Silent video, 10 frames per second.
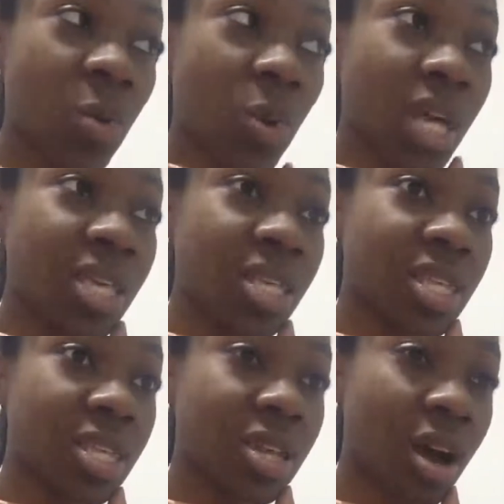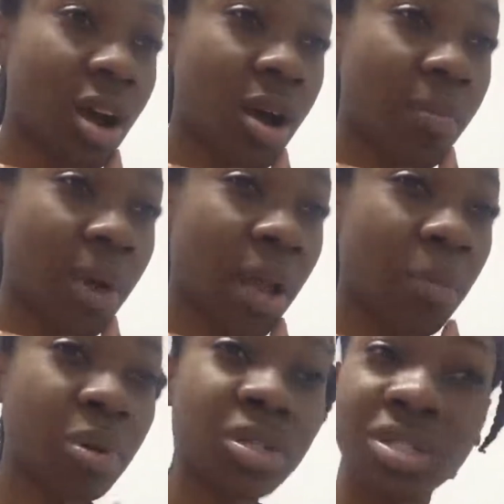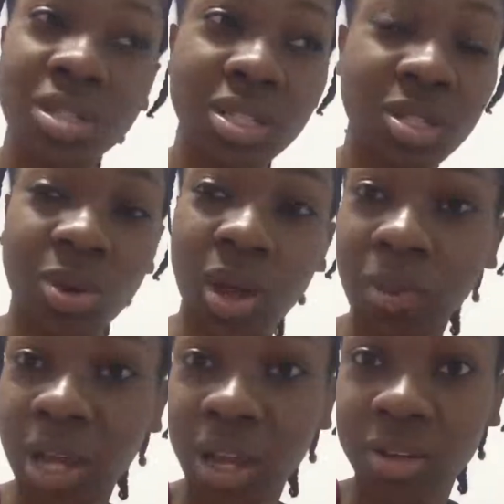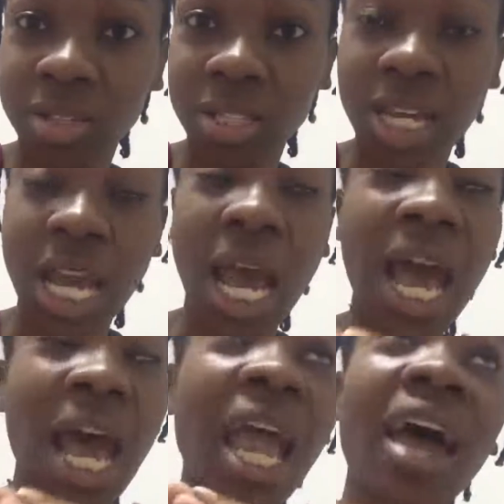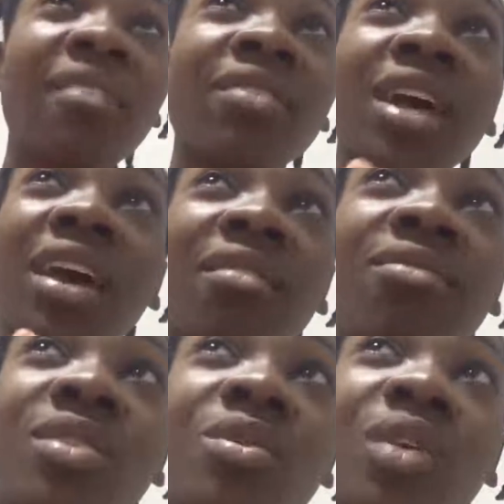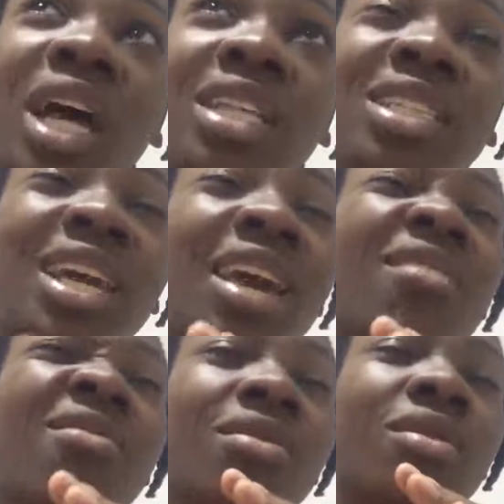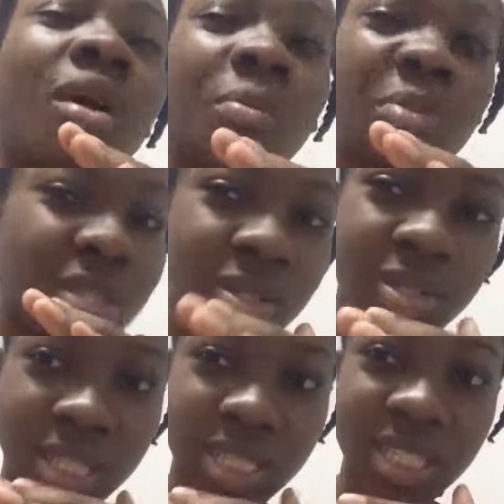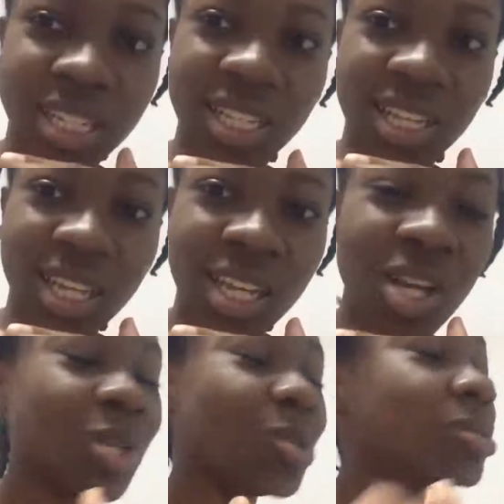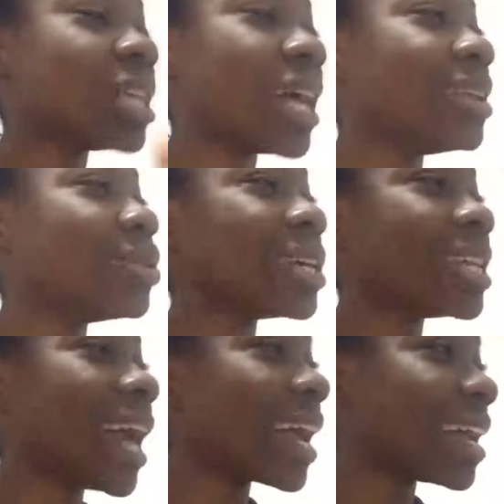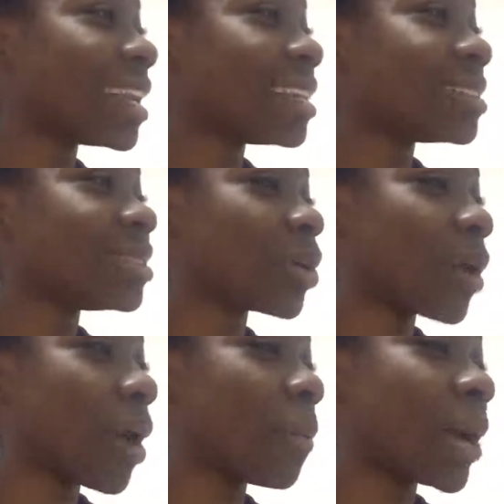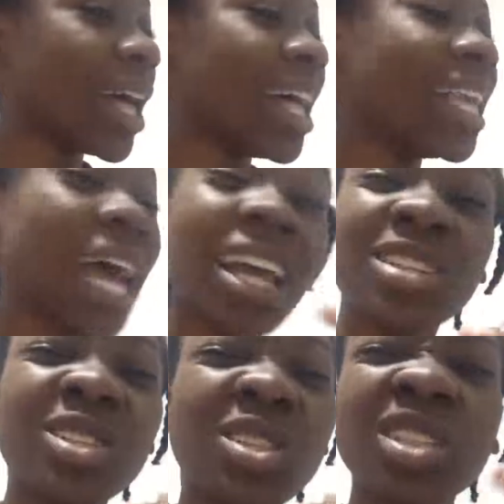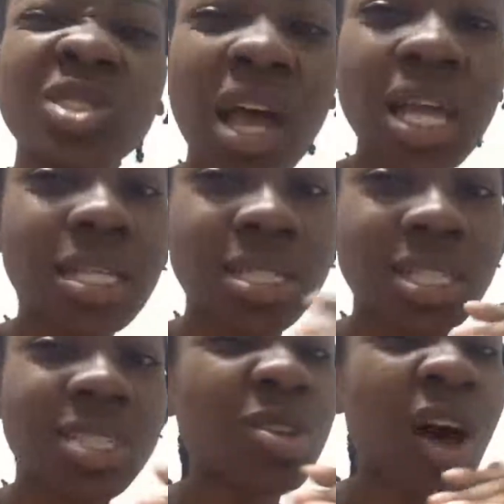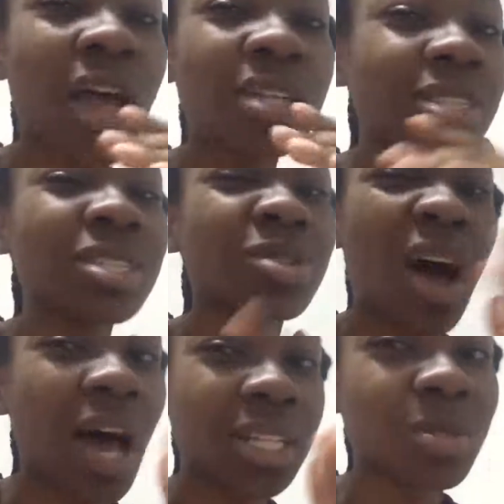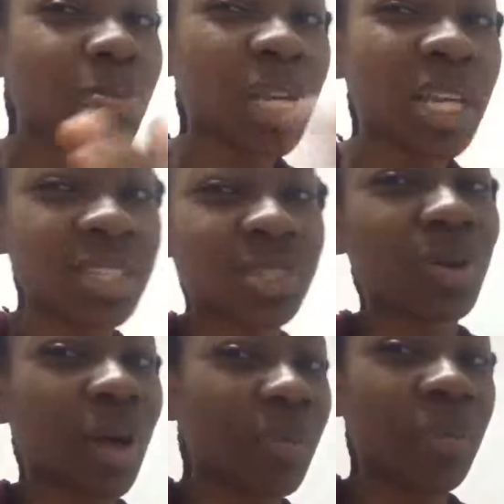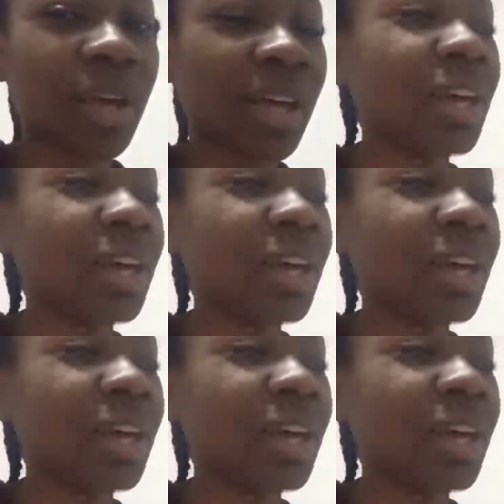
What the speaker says: with my personal Instagram account, I have every right, every opportunity to start looking like an Instagram. Like it's not easy. It's not hard to be an Instagram,